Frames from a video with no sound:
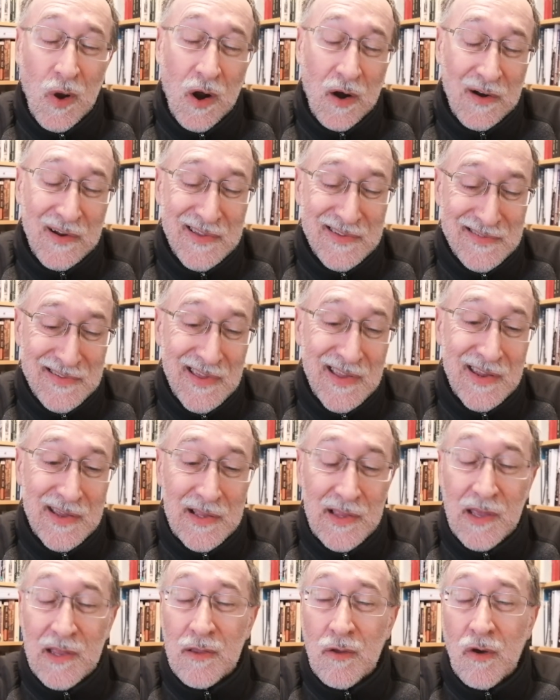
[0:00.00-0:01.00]
are
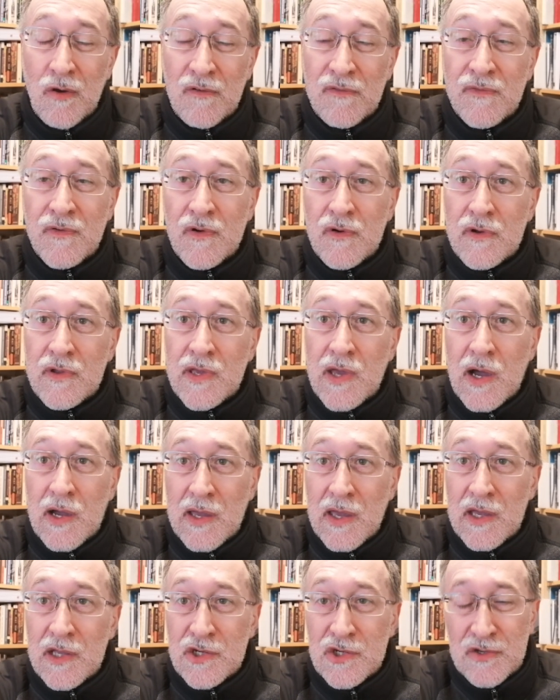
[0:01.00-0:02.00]
exceedingly low for
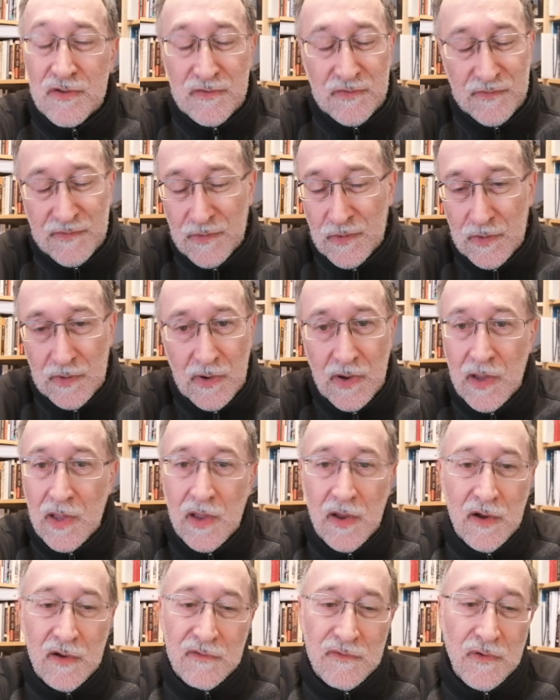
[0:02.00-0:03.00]
young ages for
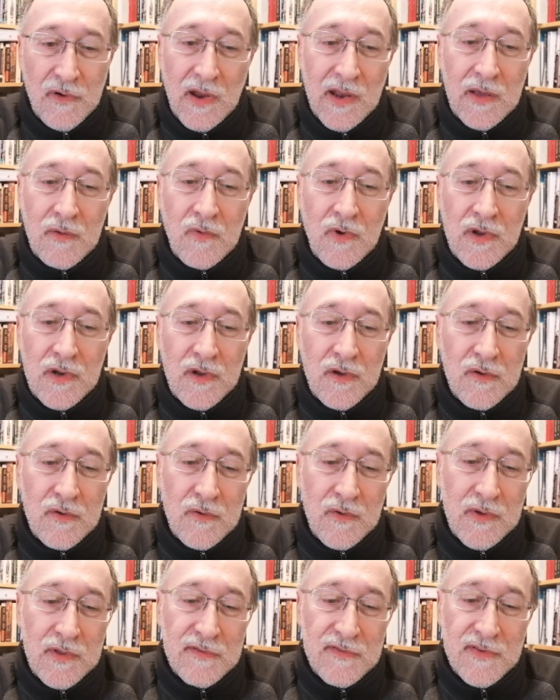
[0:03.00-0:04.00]
for anyone
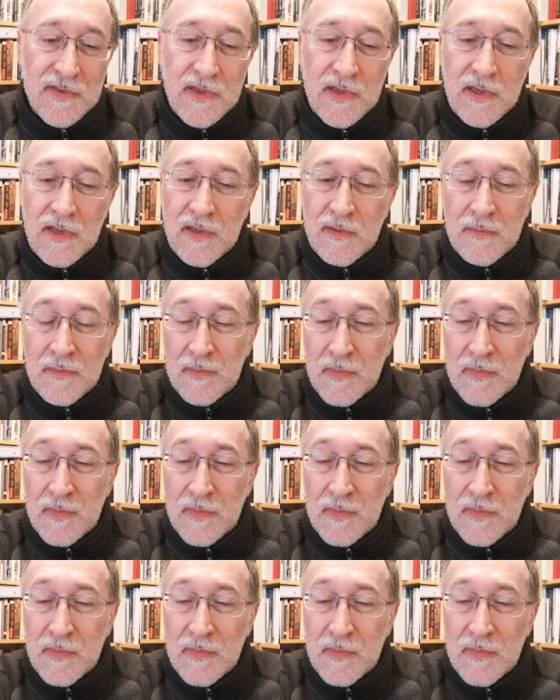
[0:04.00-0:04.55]
who is uh,